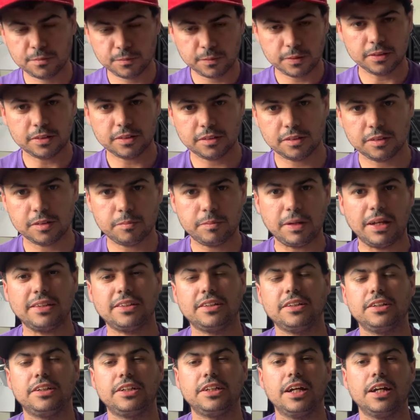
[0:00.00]
and welcome to back
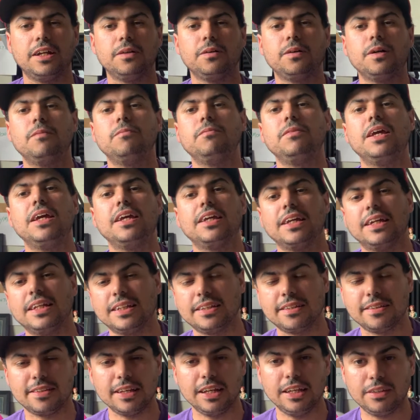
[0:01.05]
to the channel. I'm Nick, and
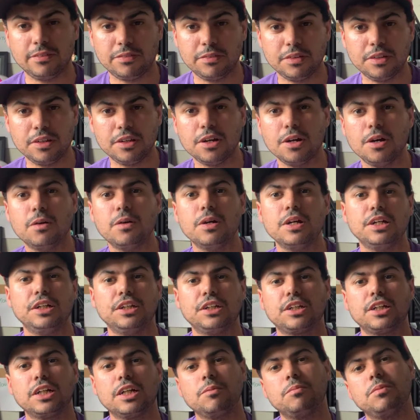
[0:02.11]
today's video
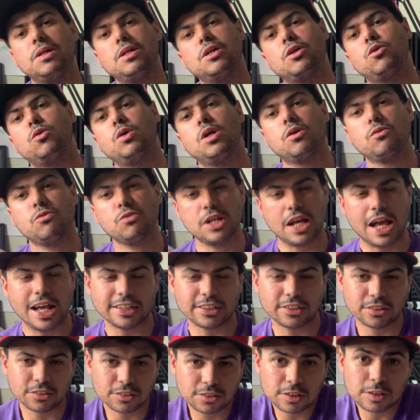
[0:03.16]
is going to be a quick
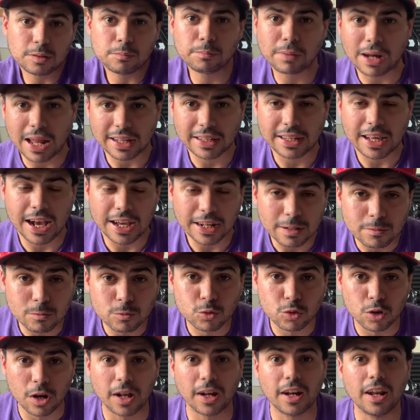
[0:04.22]
reaction to the Black Adam
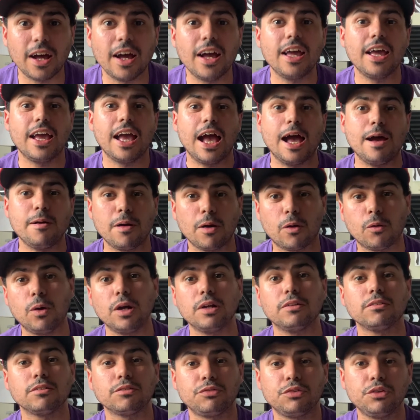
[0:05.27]
trailer and a
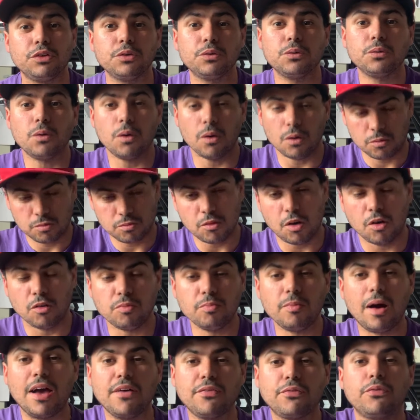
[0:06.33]
quick review of
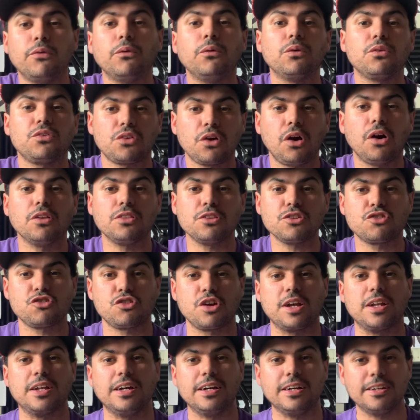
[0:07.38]
my thoughts on the
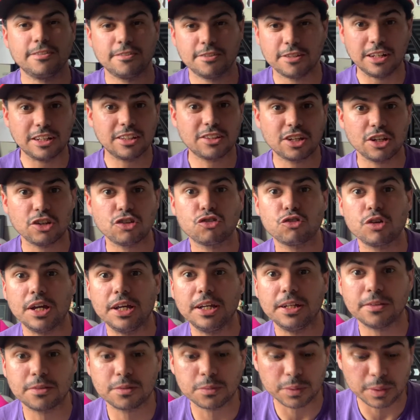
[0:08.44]
trailer. So let's get straight
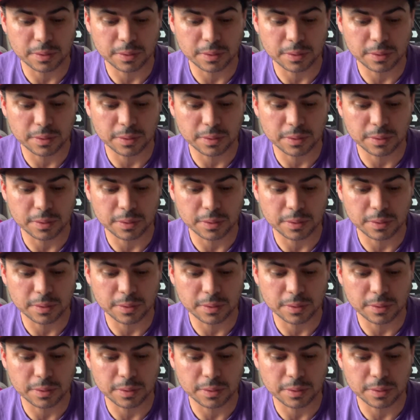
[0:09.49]
into